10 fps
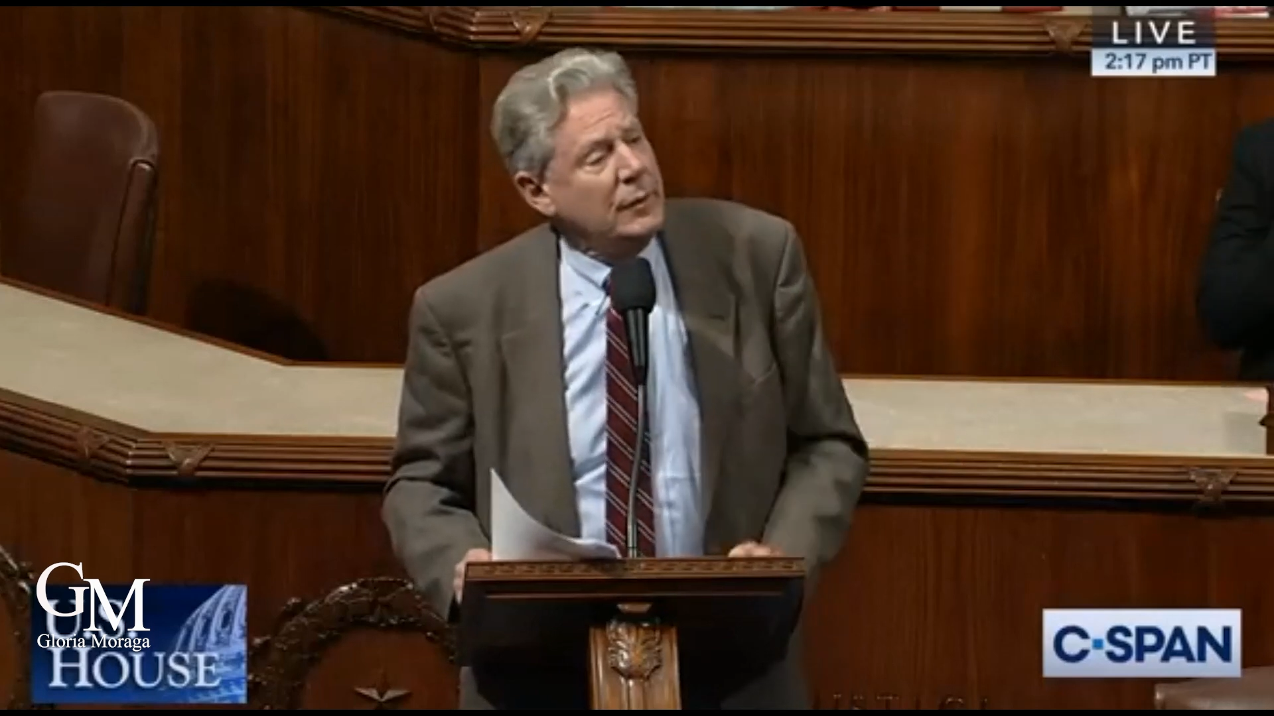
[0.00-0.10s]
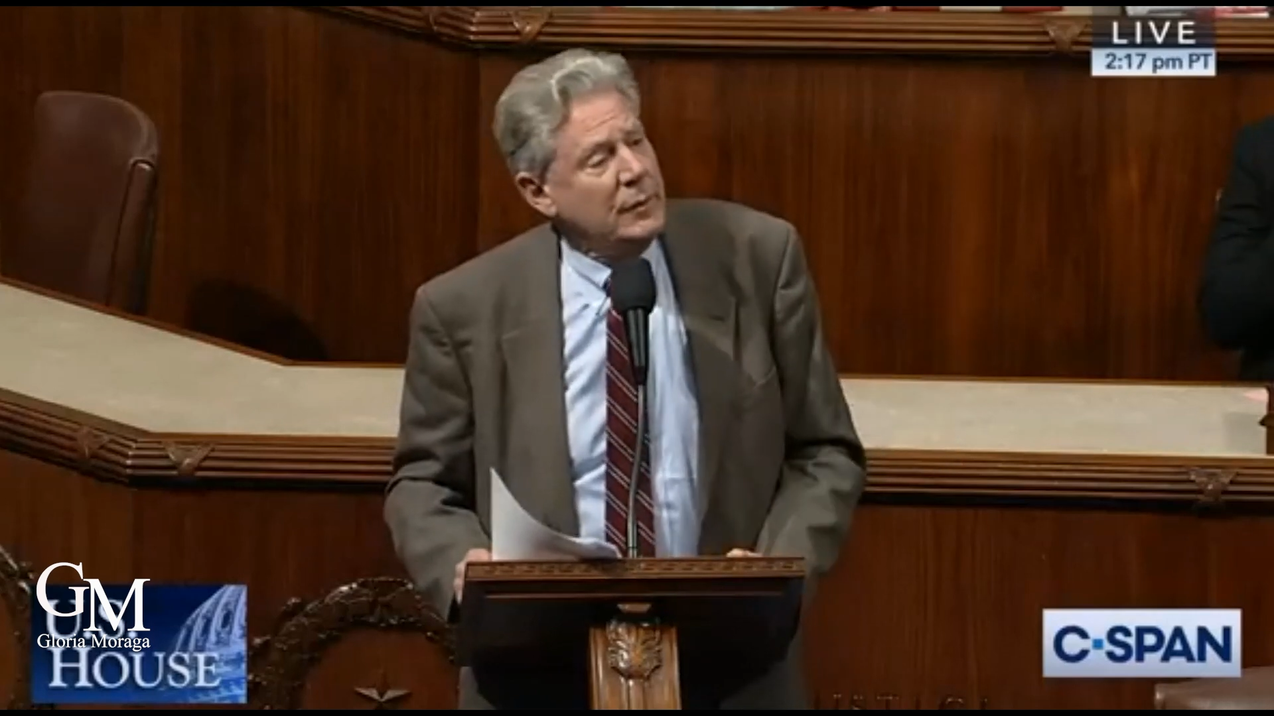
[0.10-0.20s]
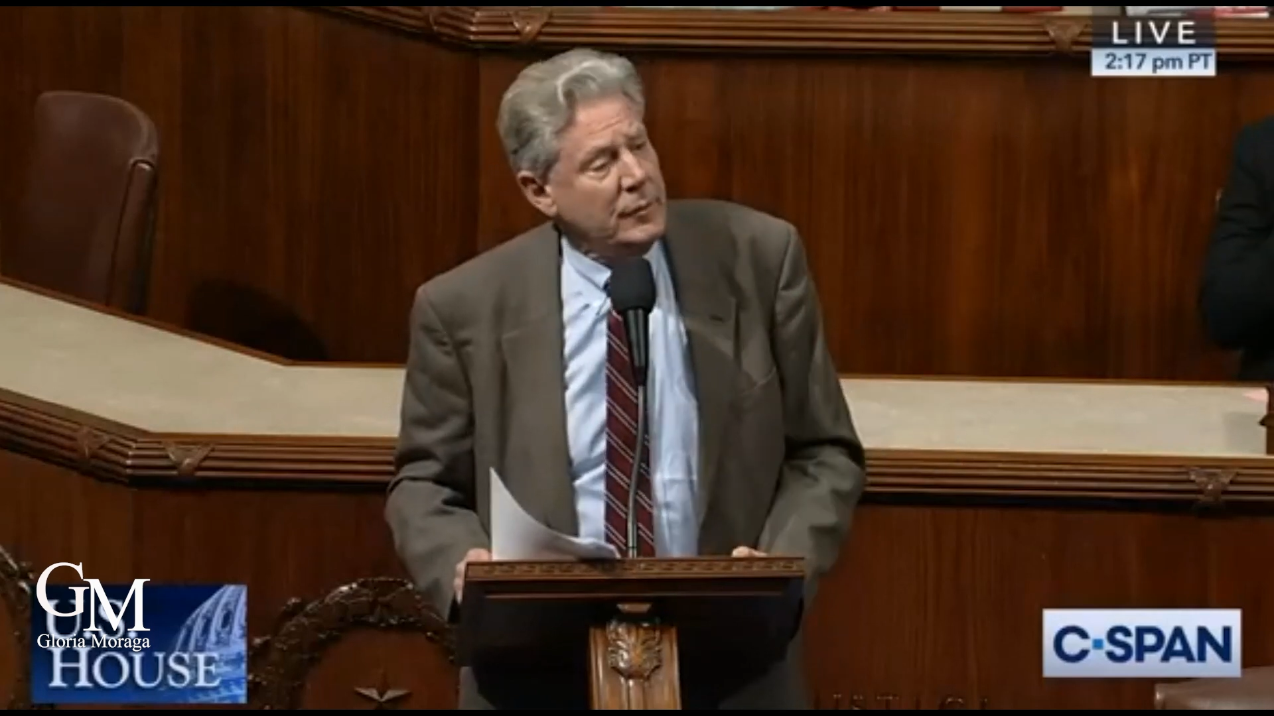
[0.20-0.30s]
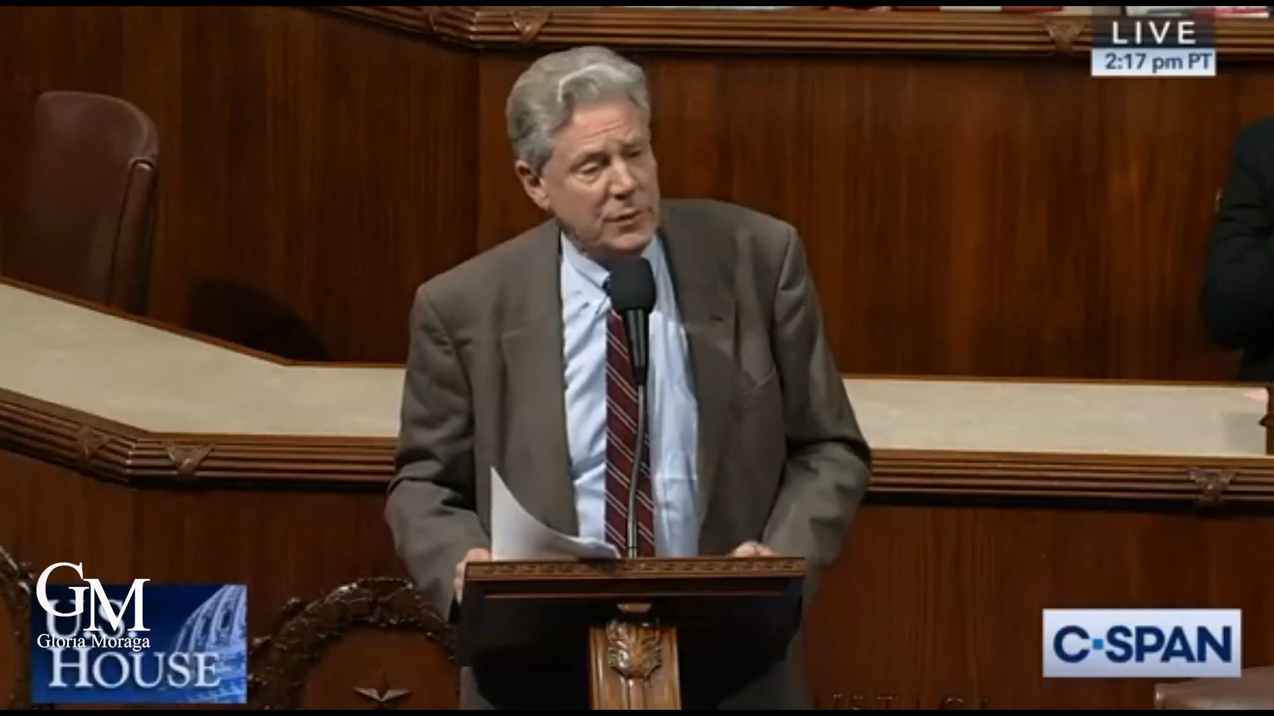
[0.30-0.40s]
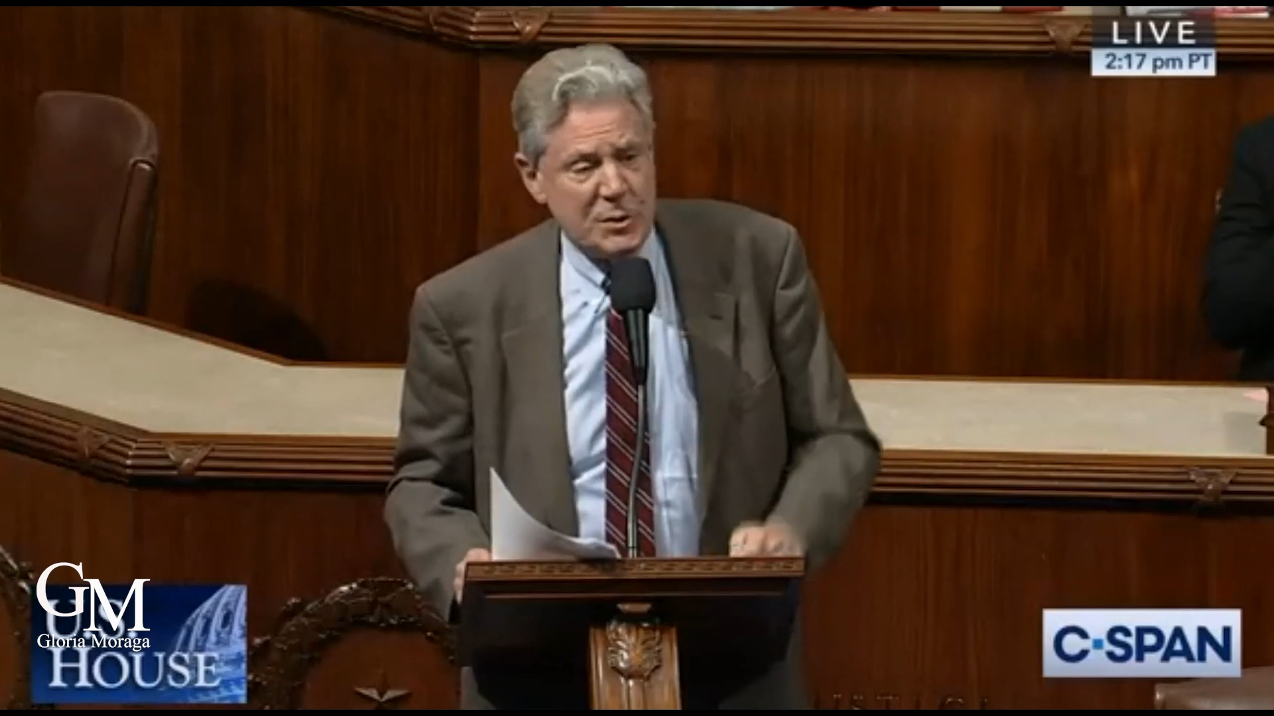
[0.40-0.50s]

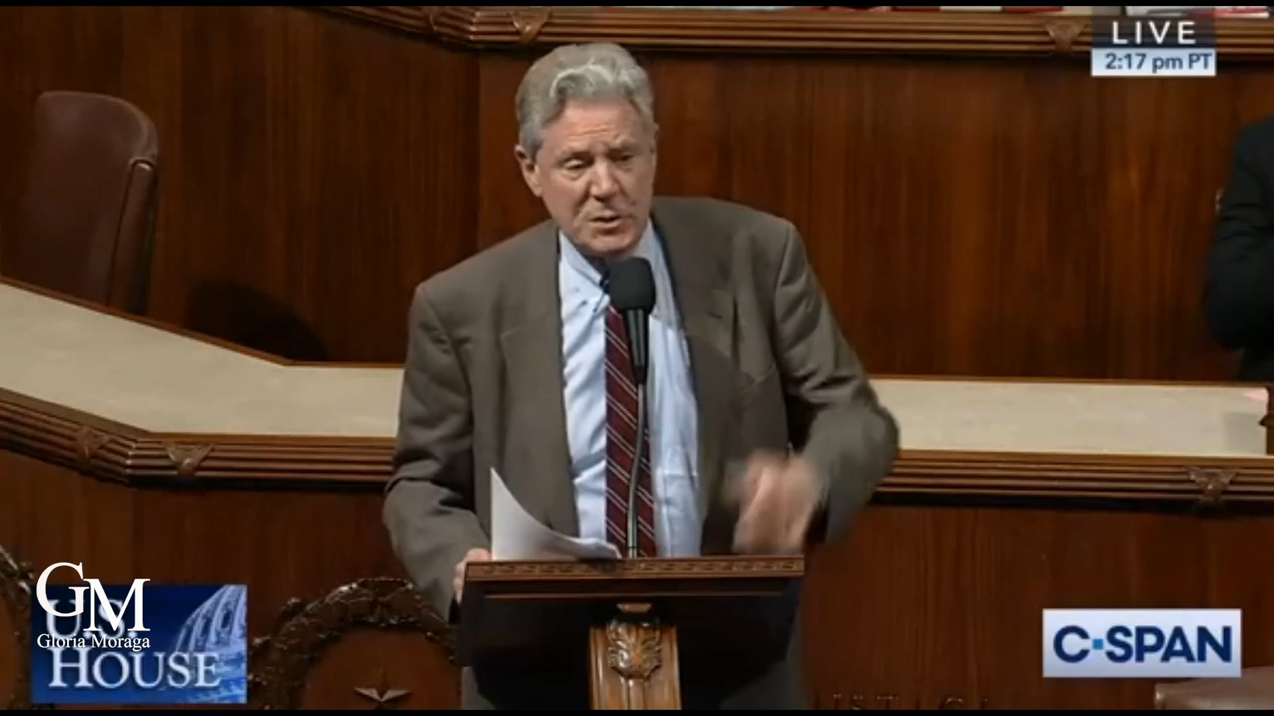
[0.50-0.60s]
richest